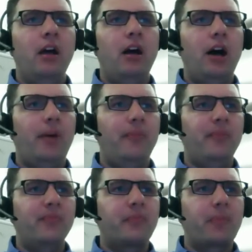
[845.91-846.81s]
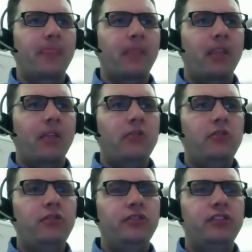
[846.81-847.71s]

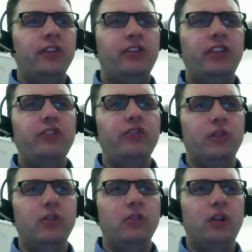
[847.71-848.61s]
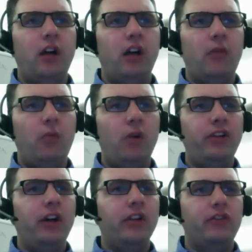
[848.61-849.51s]
UCS Central
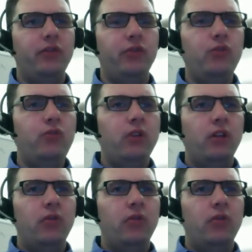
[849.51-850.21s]
1.2